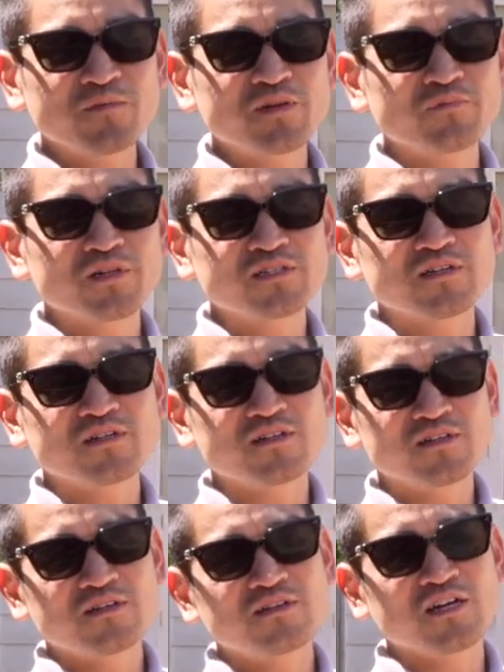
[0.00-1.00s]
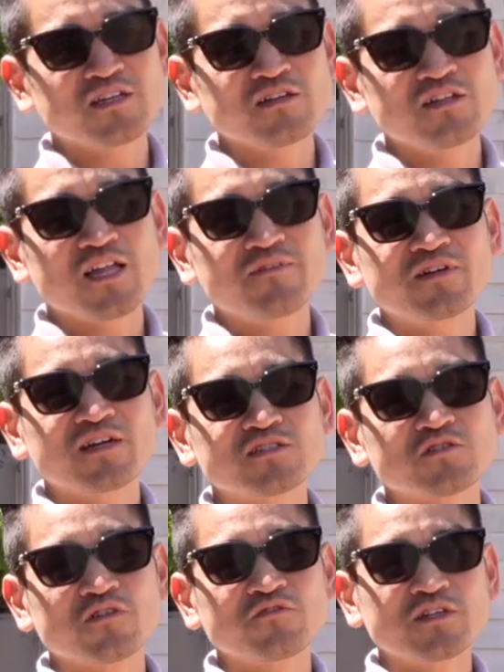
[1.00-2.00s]
family plus another
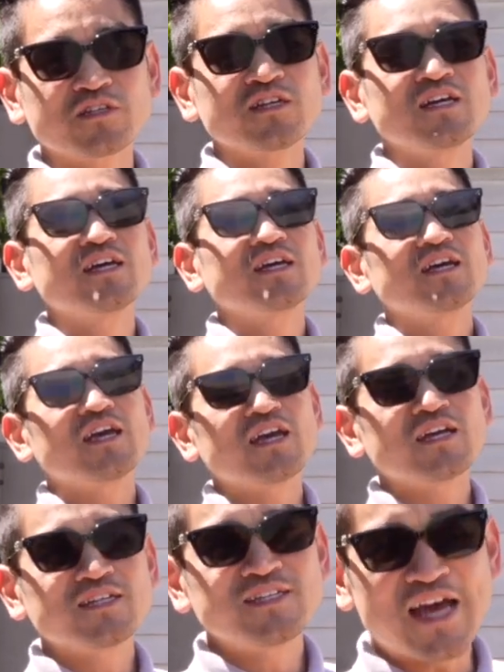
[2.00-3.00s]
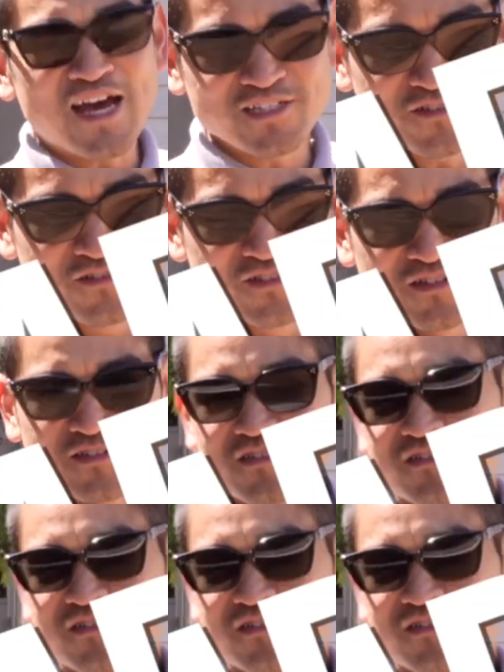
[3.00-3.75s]
1,100 square foot DADU.